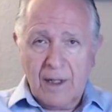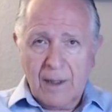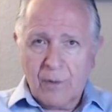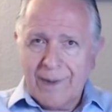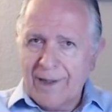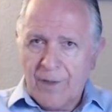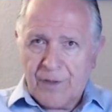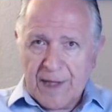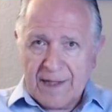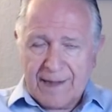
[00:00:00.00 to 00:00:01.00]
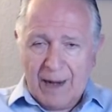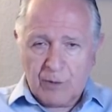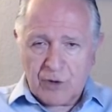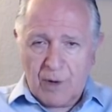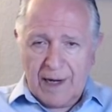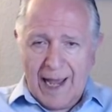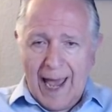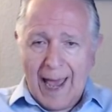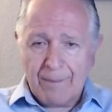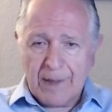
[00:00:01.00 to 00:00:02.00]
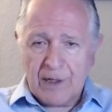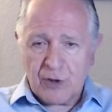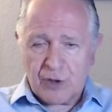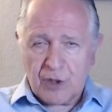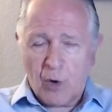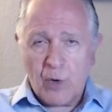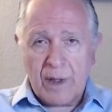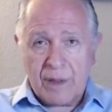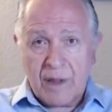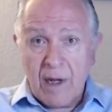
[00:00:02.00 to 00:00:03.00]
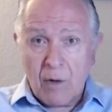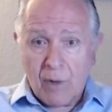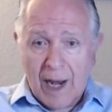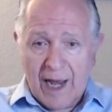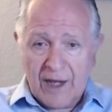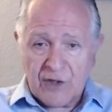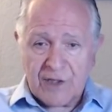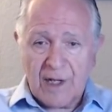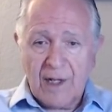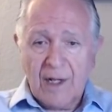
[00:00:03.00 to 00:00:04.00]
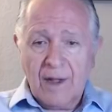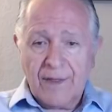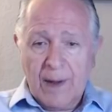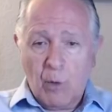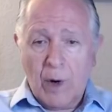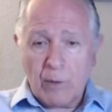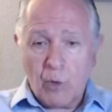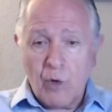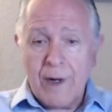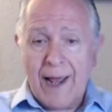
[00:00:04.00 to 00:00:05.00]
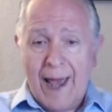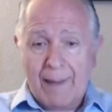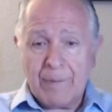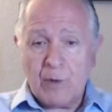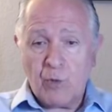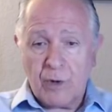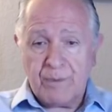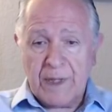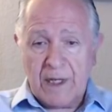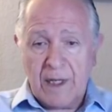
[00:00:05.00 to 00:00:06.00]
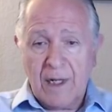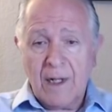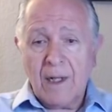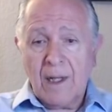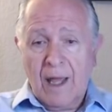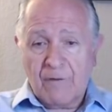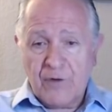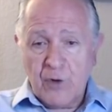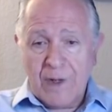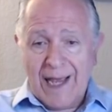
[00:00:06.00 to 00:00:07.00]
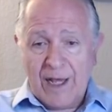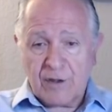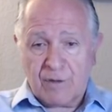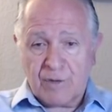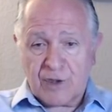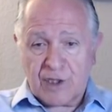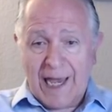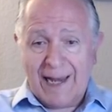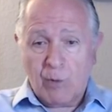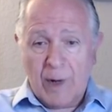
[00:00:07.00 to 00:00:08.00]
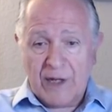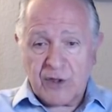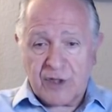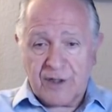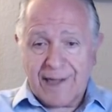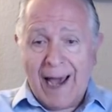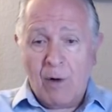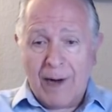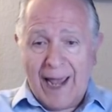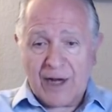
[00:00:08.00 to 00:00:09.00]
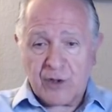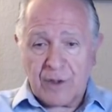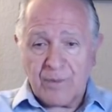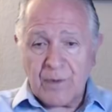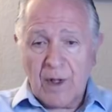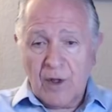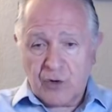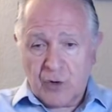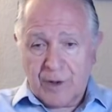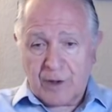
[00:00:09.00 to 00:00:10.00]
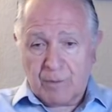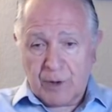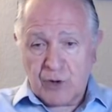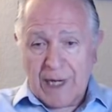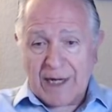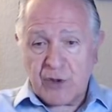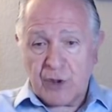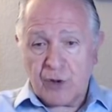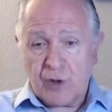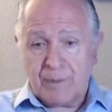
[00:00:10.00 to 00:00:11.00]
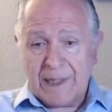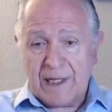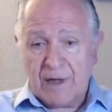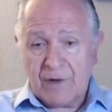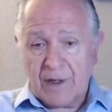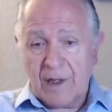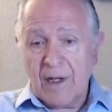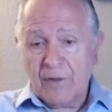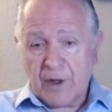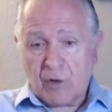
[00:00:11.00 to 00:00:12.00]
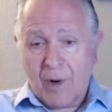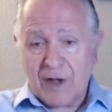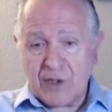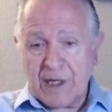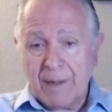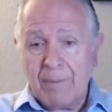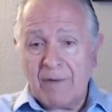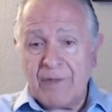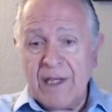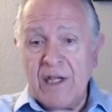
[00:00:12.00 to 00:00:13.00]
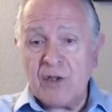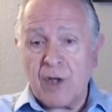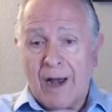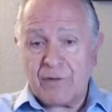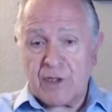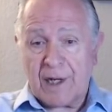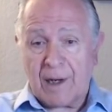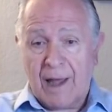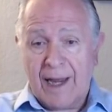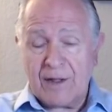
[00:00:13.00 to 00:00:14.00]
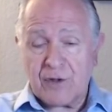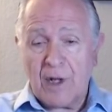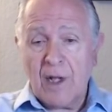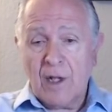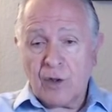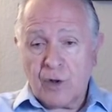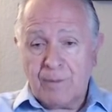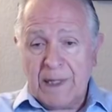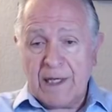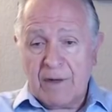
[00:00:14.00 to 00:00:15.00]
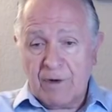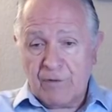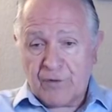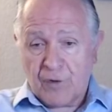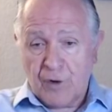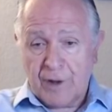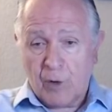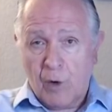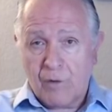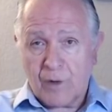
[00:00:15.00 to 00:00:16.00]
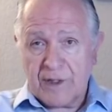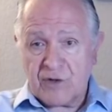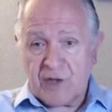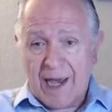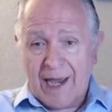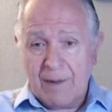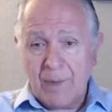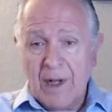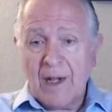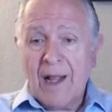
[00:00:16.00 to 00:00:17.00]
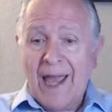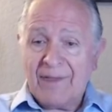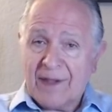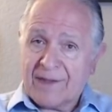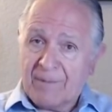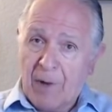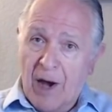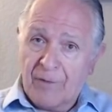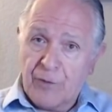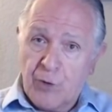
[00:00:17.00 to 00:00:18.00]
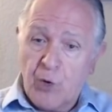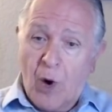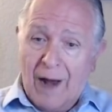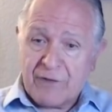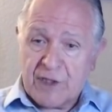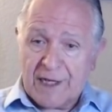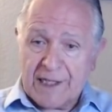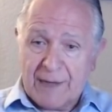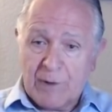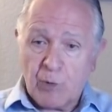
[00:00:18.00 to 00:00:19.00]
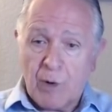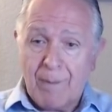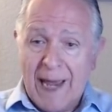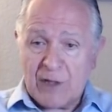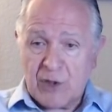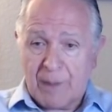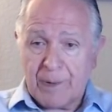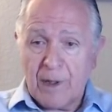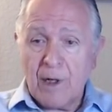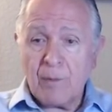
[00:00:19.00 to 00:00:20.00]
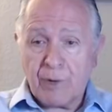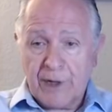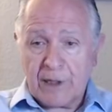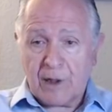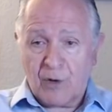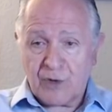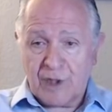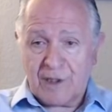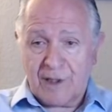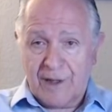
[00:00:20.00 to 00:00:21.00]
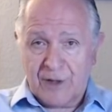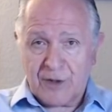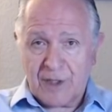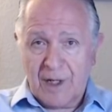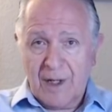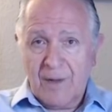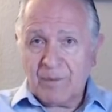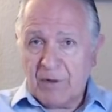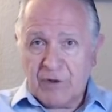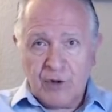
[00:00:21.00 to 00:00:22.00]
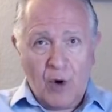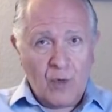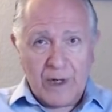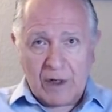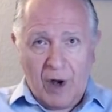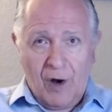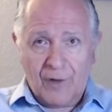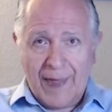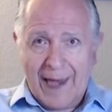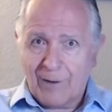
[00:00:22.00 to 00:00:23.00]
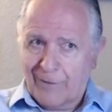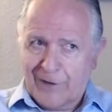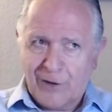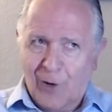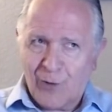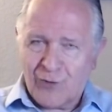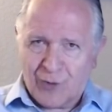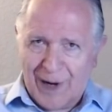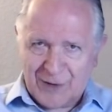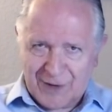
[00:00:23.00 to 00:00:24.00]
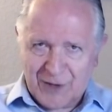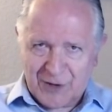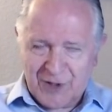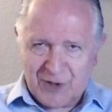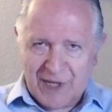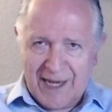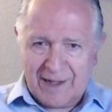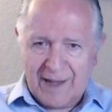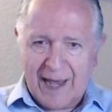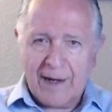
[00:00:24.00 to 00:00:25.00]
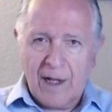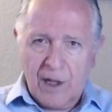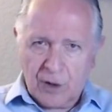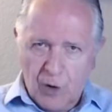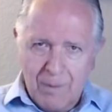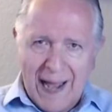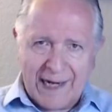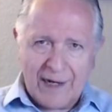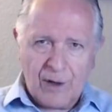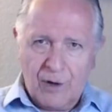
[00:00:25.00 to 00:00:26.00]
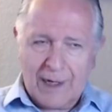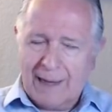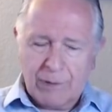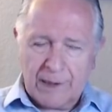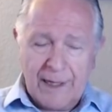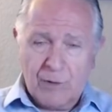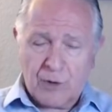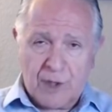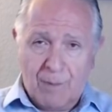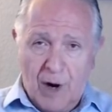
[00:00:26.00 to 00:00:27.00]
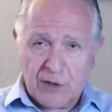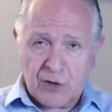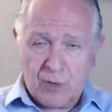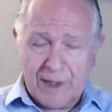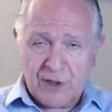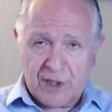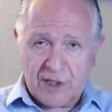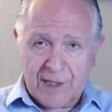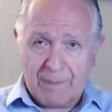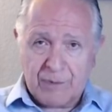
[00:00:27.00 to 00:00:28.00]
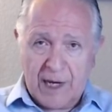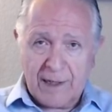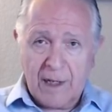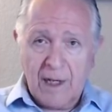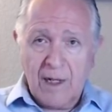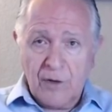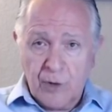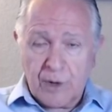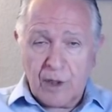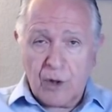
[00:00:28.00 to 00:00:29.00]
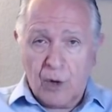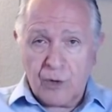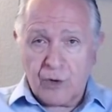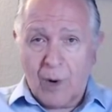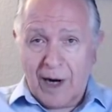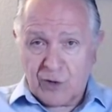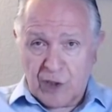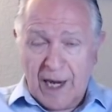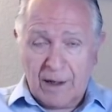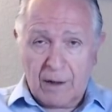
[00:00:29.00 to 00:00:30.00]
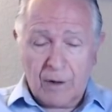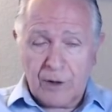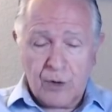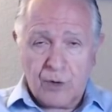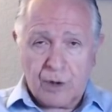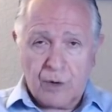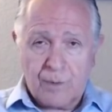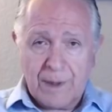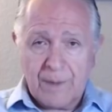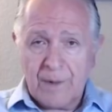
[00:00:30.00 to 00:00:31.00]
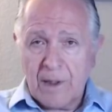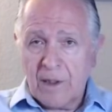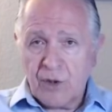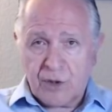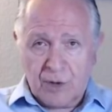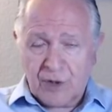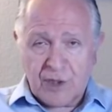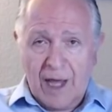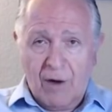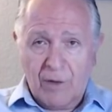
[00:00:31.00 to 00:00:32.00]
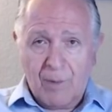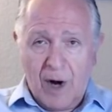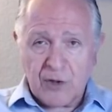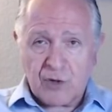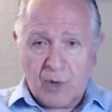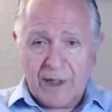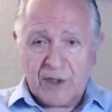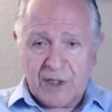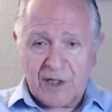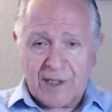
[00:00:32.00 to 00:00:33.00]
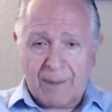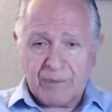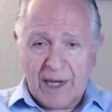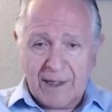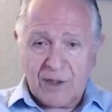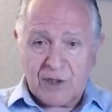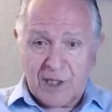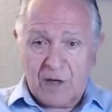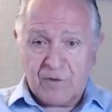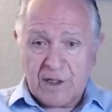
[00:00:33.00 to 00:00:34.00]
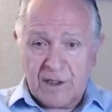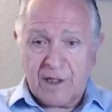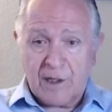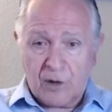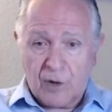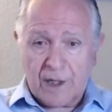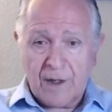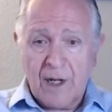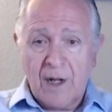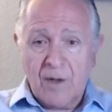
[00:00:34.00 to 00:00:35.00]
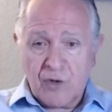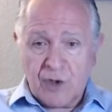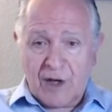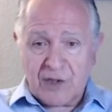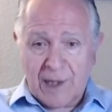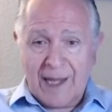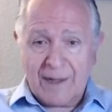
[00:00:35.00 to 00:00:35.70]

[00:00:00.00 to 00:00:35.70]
We didn't think that was going to happen, and so we theorized that what would happen would be a few days of sideways to down action so that the projection could be given, the crossing above these offset lines could be given further over in time, and that the new offset given would match up pretty closely to this. If you don't recall that, or if you don't trust us in saying that, go back and look. I believe it was the March 26th update. You can go to our channel on YouTube and search down the March 26th update and see if it didn't look just like